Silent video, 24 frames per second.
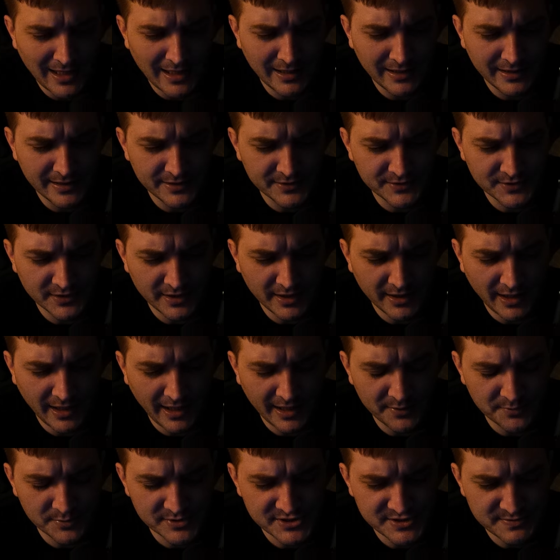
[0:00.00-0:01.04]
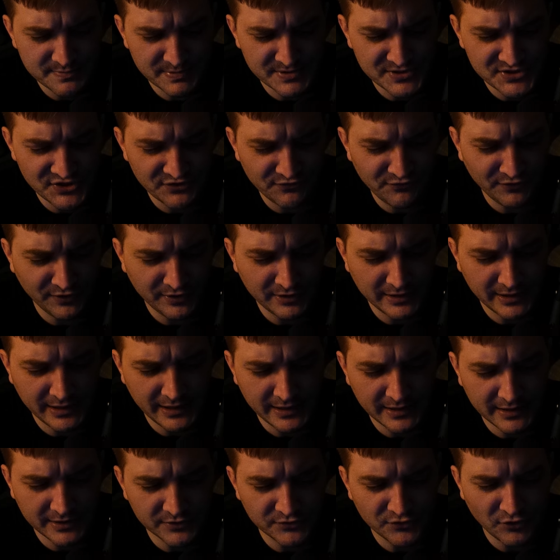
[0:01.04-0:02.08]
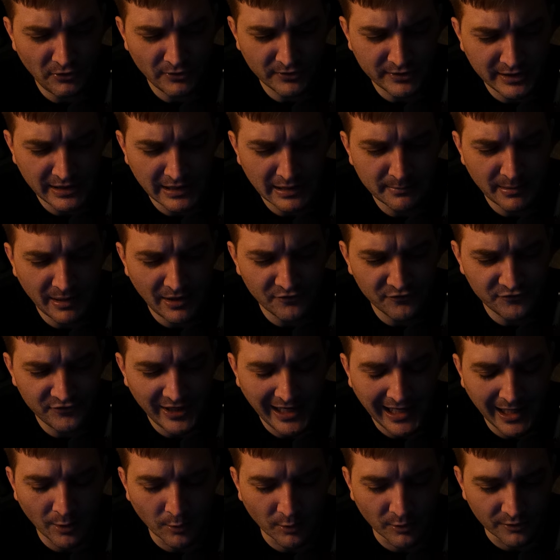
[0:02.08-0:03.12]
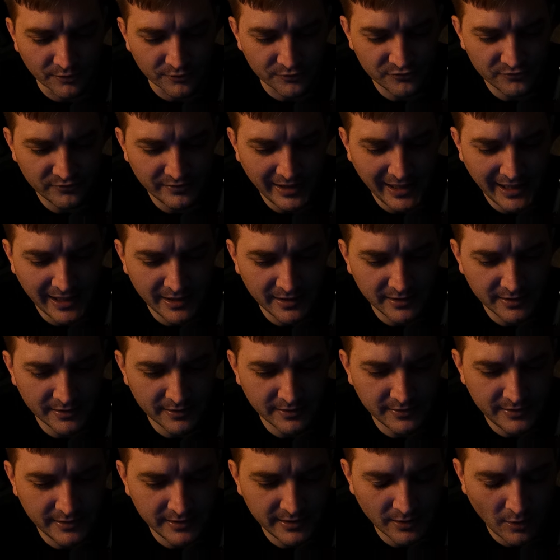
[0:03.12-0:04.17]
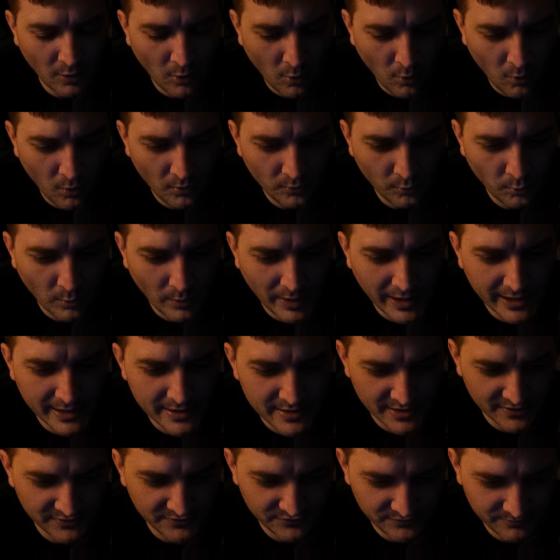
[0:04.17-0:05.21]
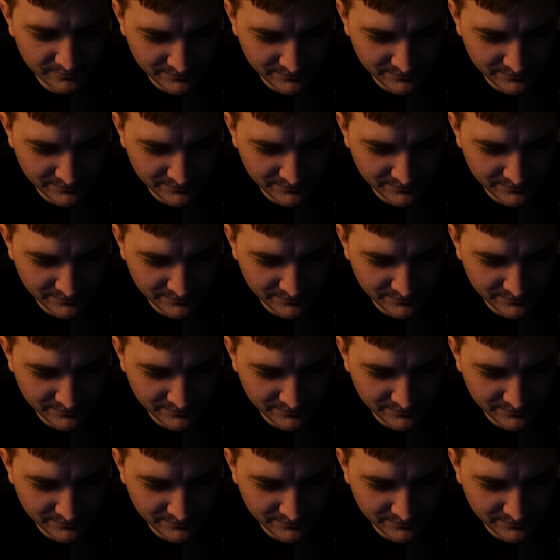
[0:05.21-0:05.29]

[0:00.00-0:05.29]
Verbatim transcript: I, I was specifically talking about towers and the old way that